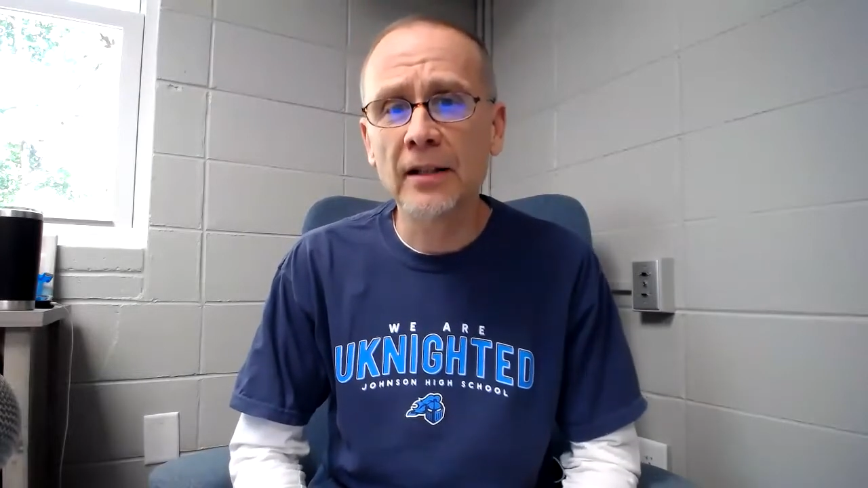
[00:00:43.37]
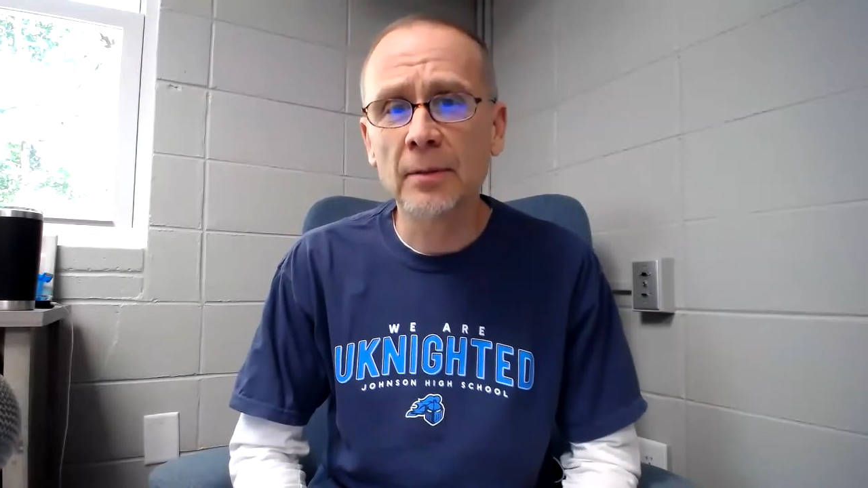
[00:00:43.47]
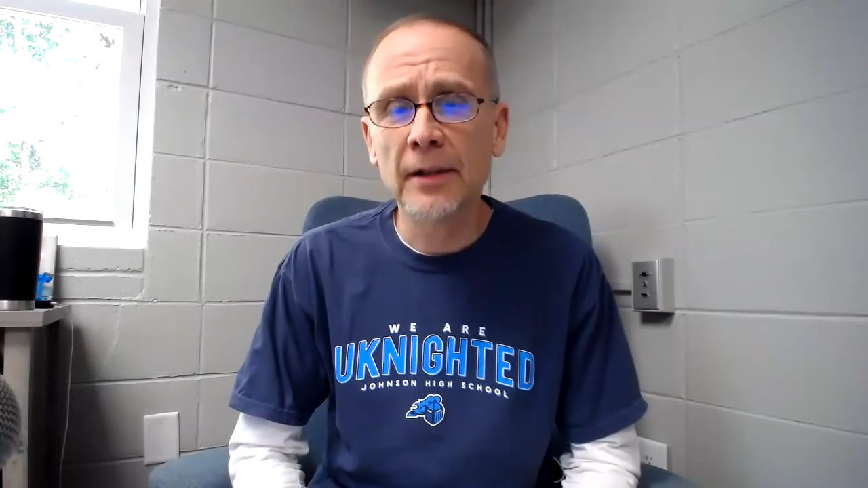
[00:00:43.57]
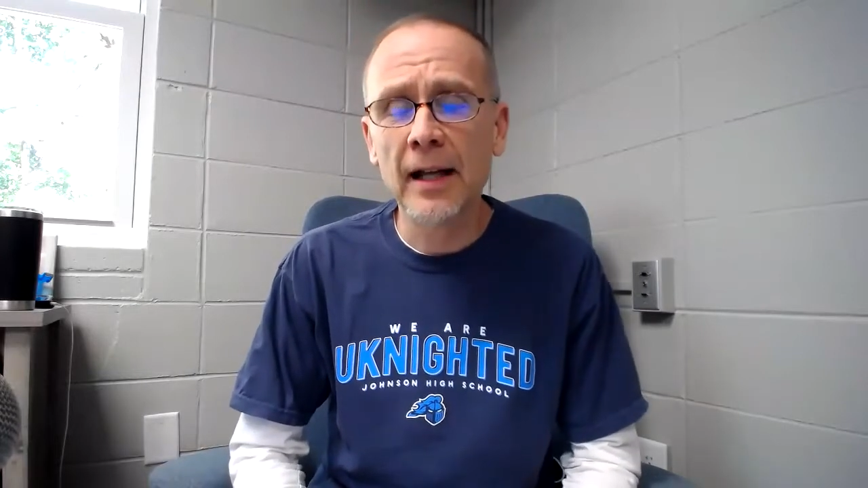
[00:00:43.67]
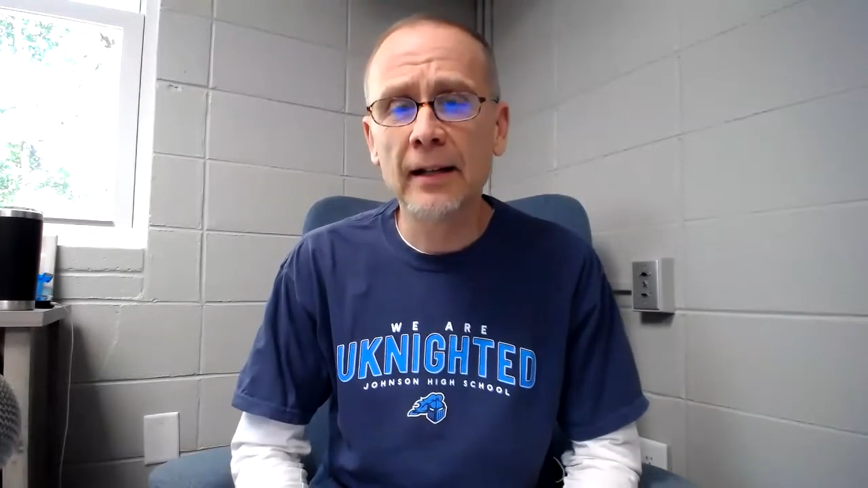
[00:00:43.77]

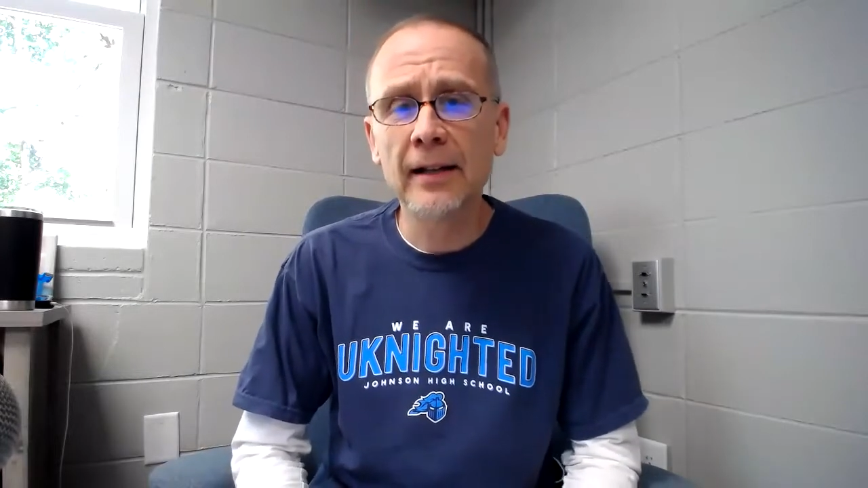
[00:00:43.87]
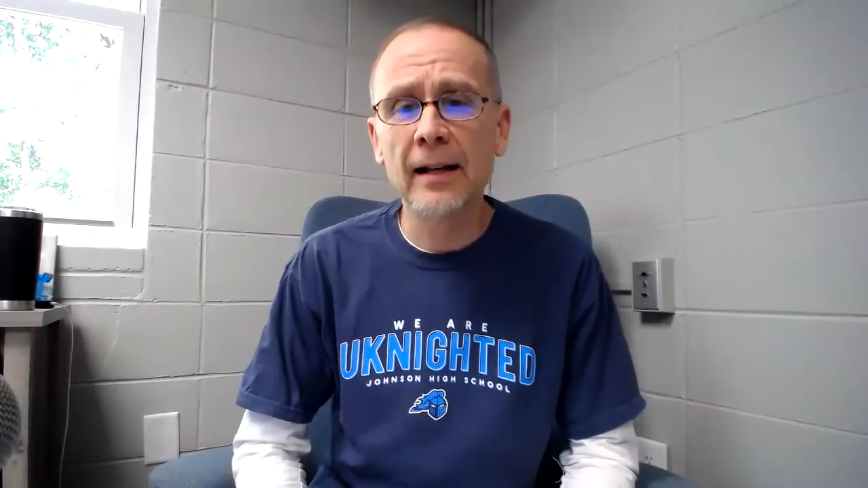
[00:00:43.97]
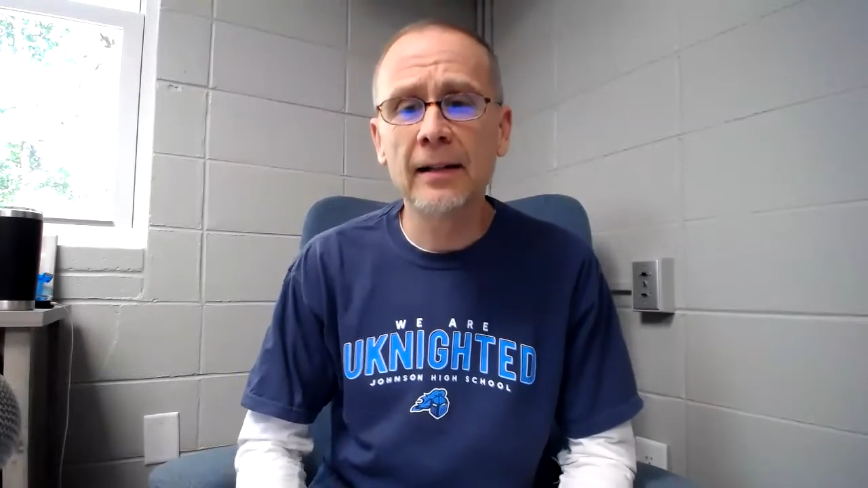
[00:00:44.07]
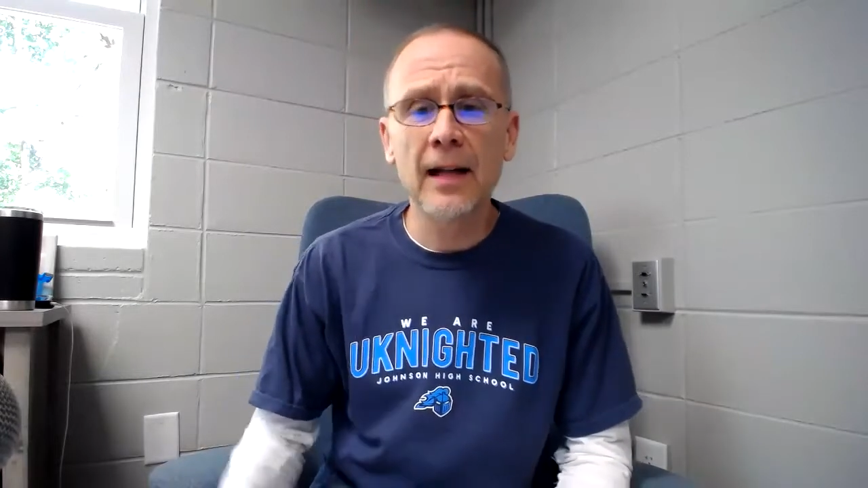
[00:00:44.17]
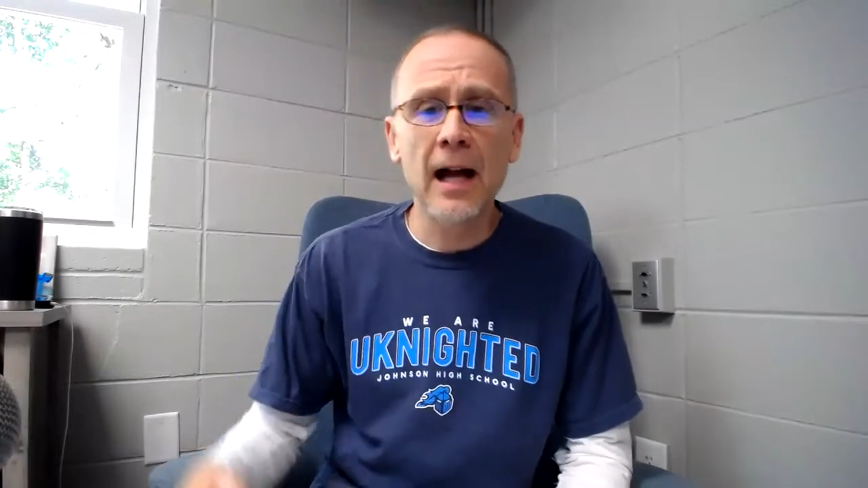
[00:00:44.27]
some
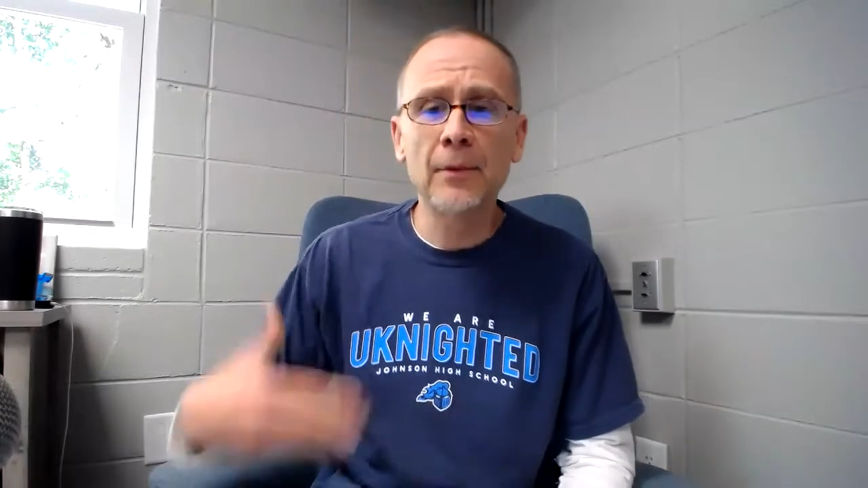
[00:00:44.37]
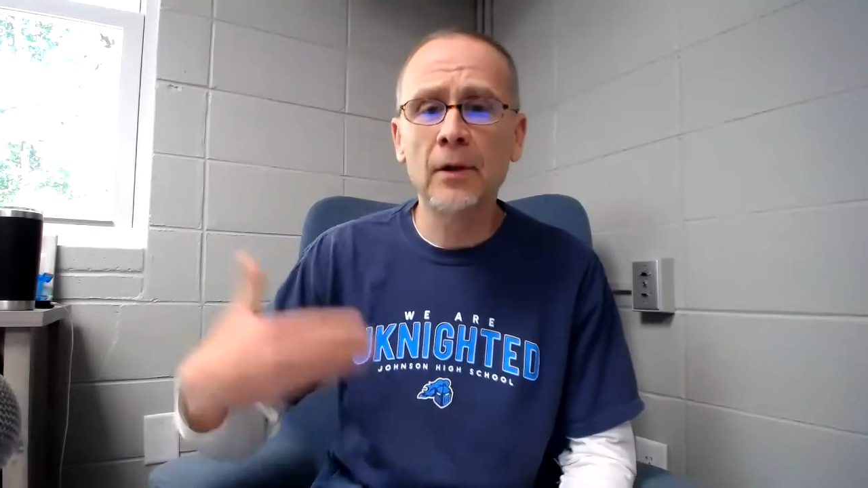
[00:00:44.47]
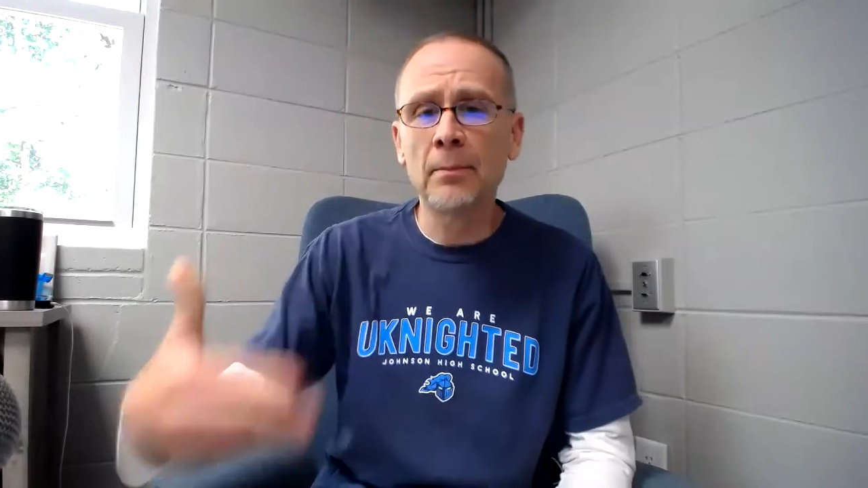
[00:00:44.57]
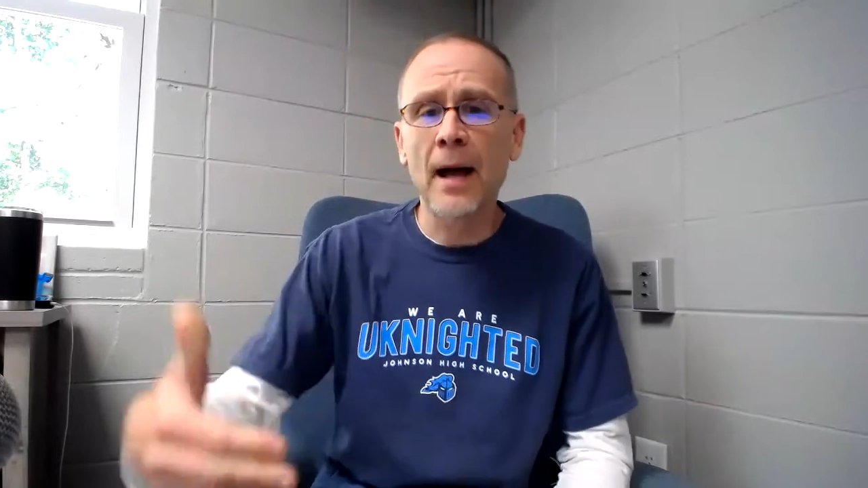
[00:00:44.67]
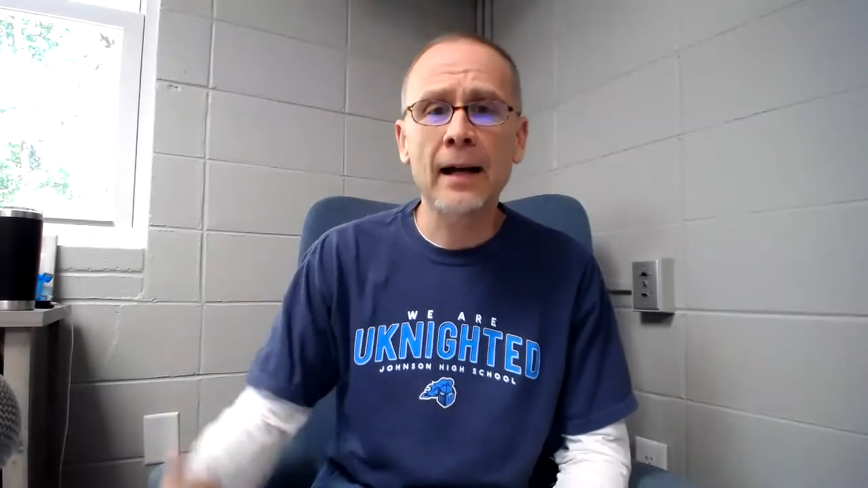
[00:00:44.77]
dedicated time to
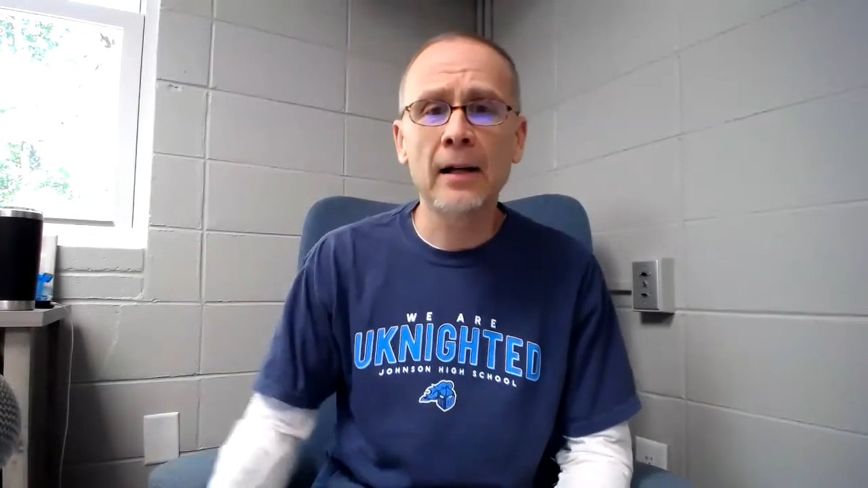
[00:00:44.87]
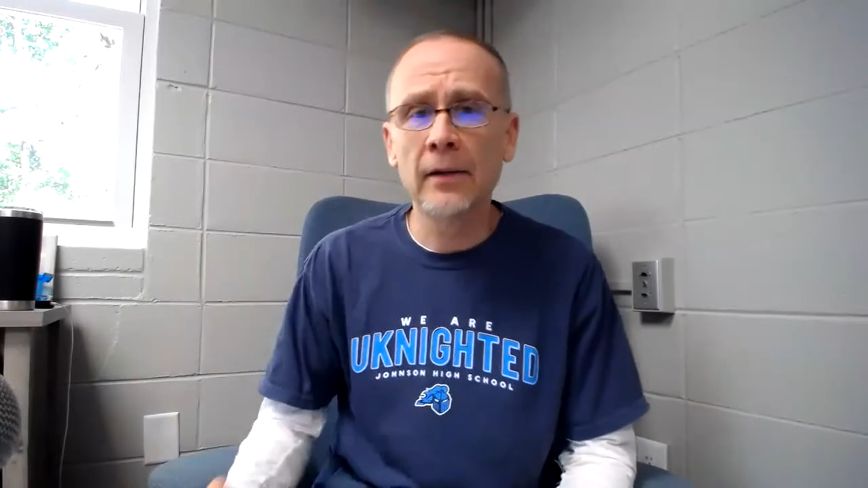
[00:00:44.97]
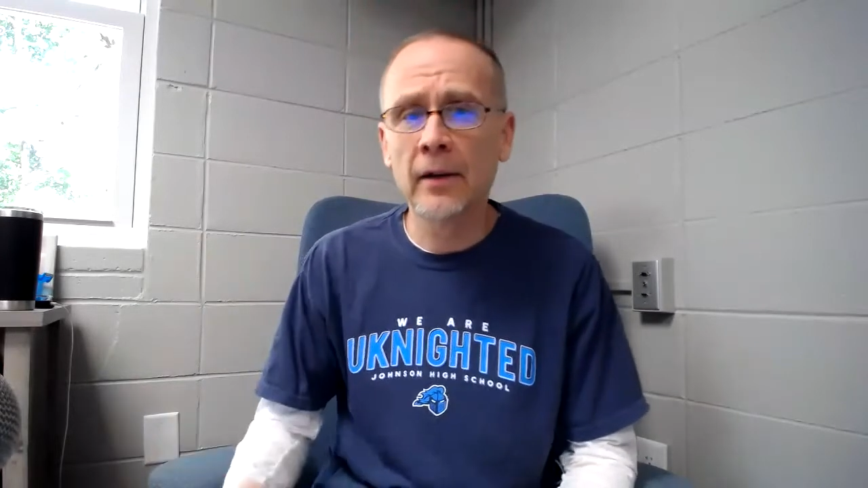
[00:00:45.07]
unpacking